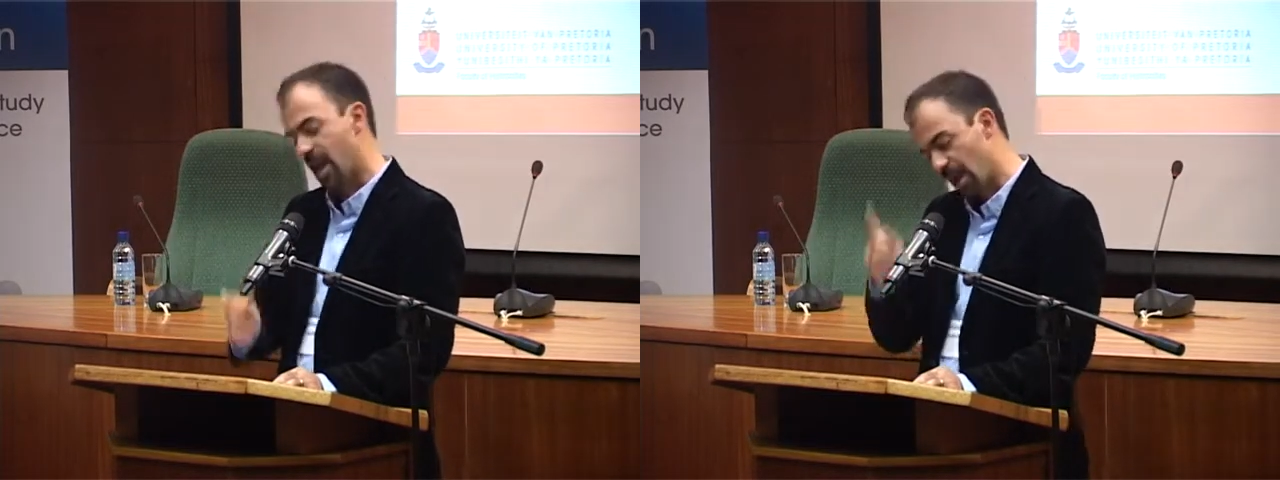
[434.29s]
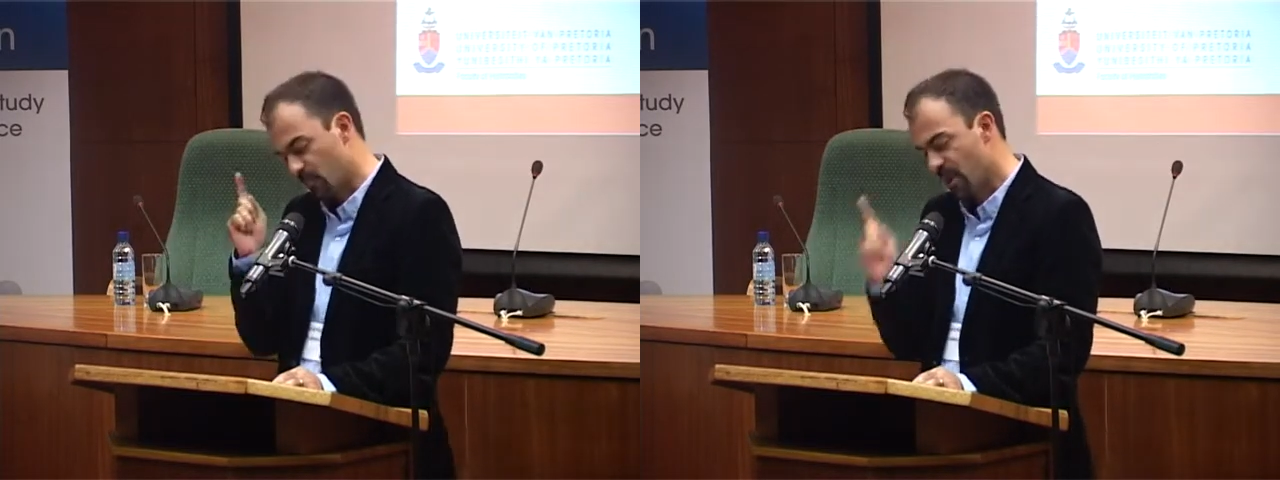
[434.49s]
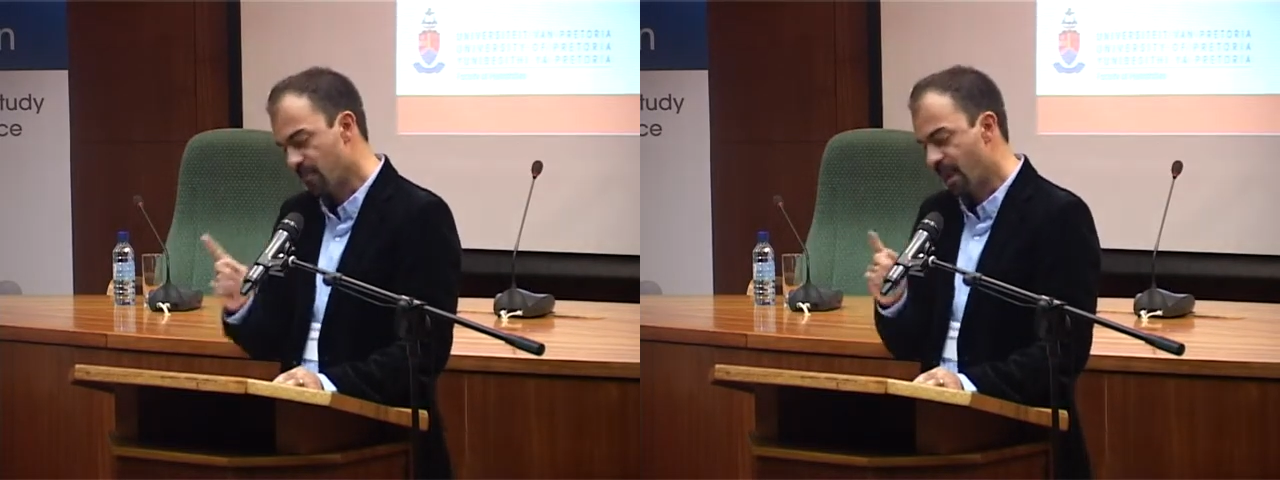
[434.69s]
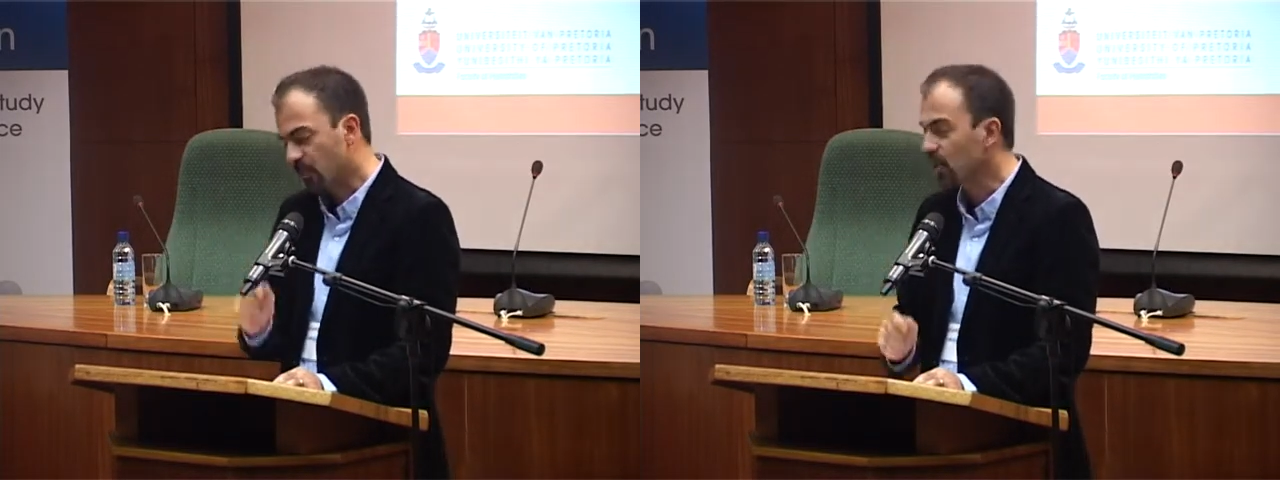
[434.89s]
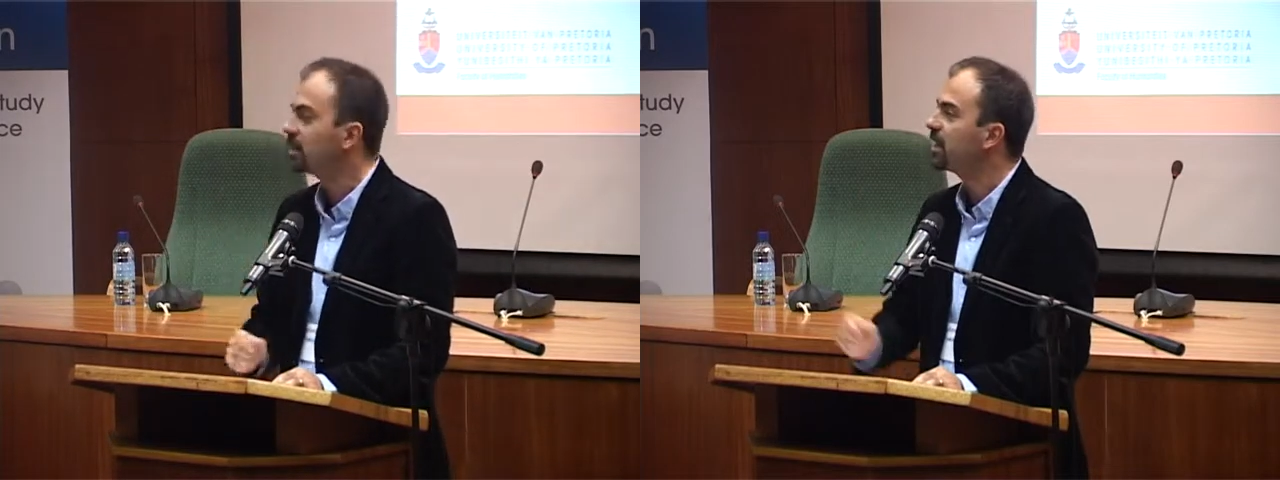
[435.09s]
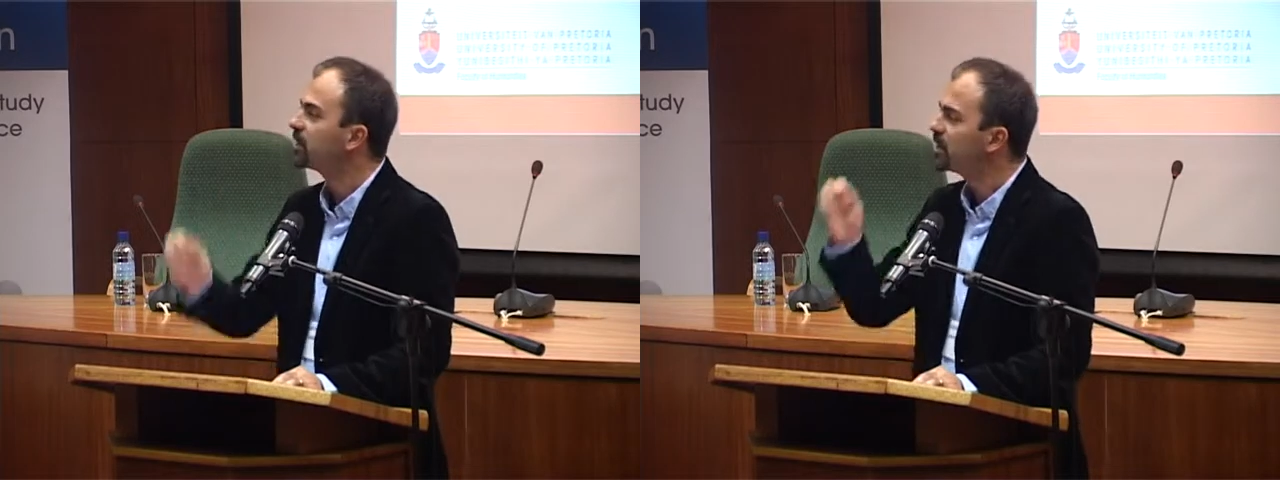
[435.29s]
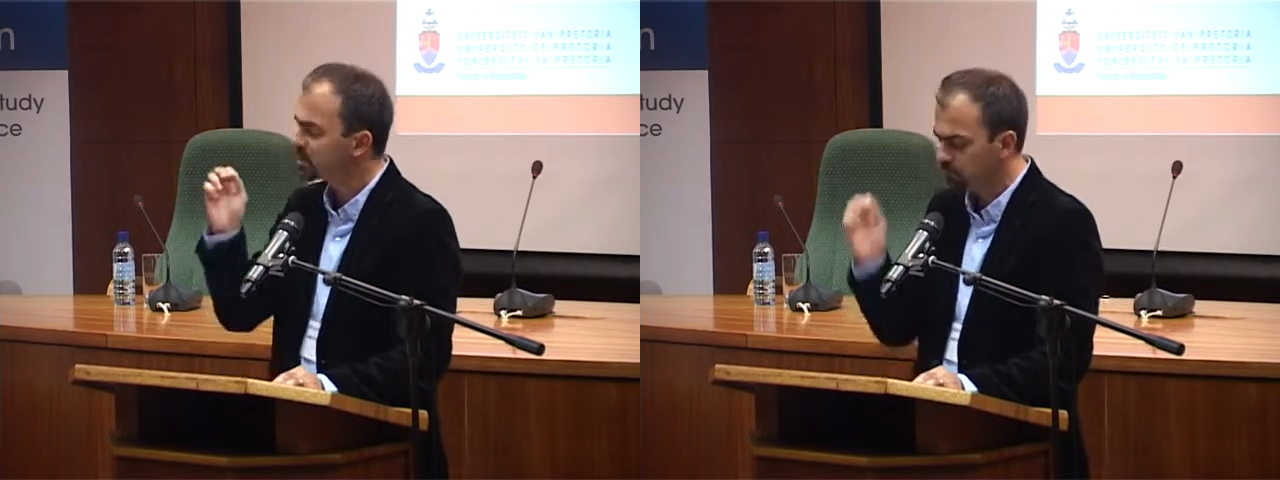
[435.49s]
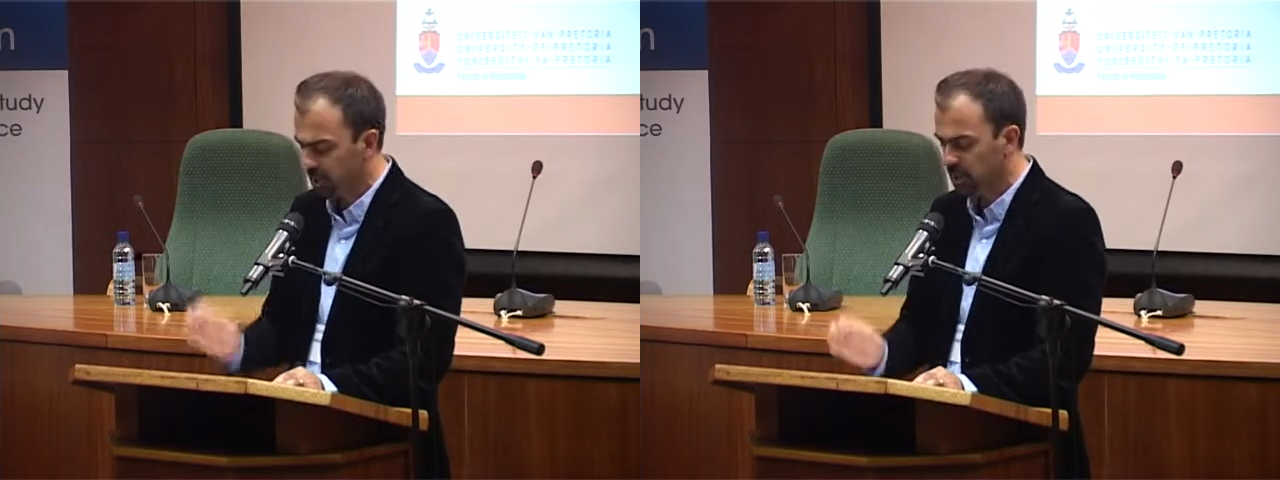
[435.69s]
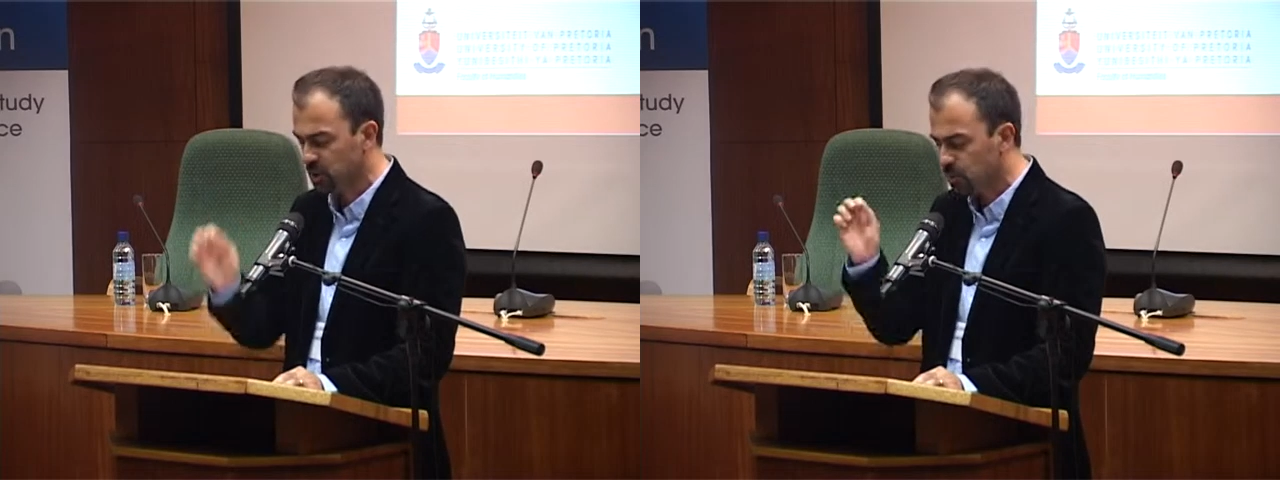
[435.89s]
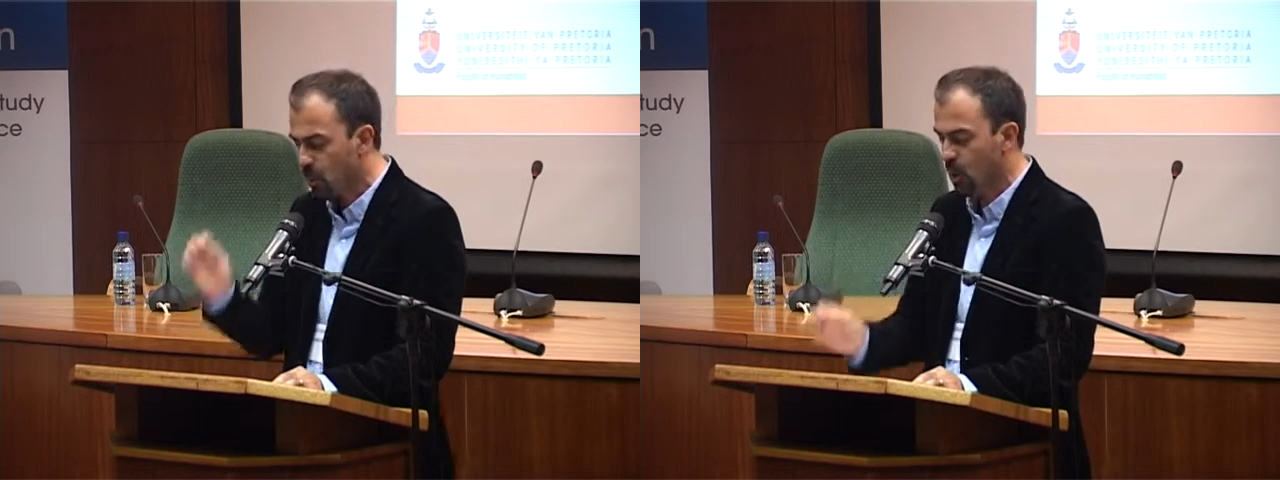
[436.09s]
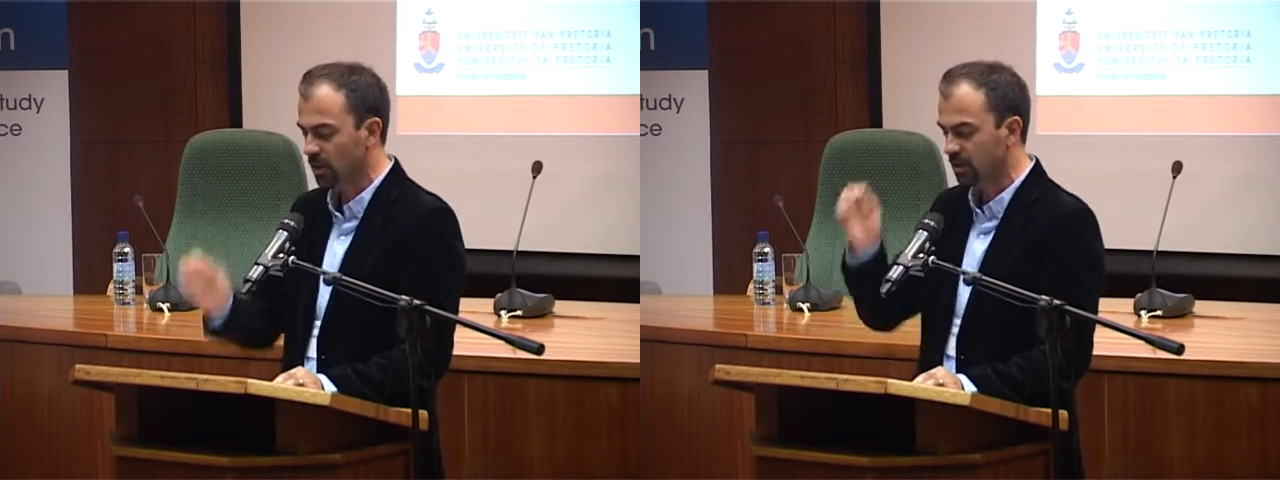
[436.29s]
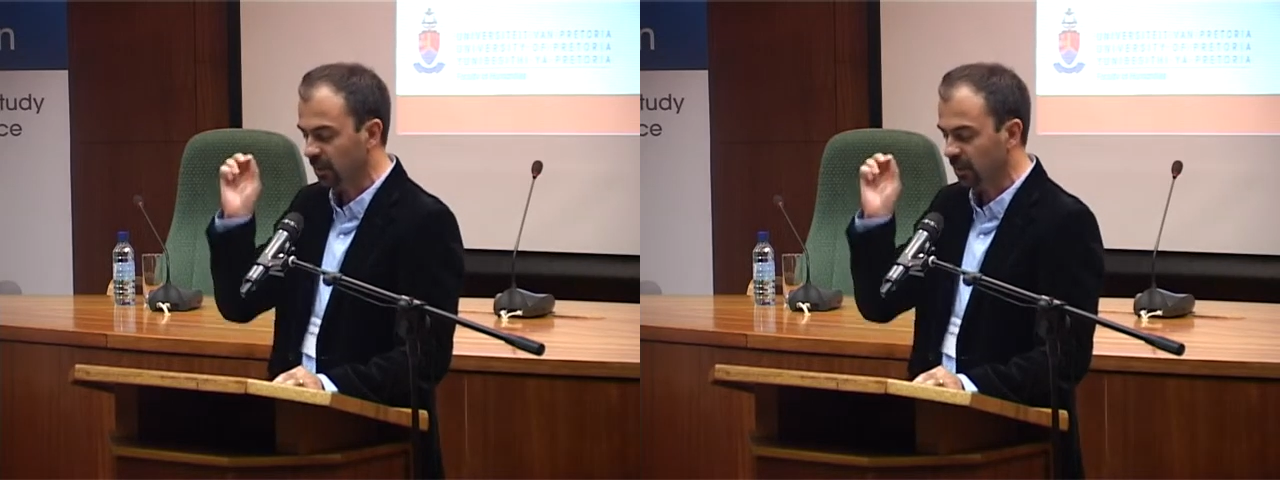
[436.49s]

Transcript: And remember that there is much more to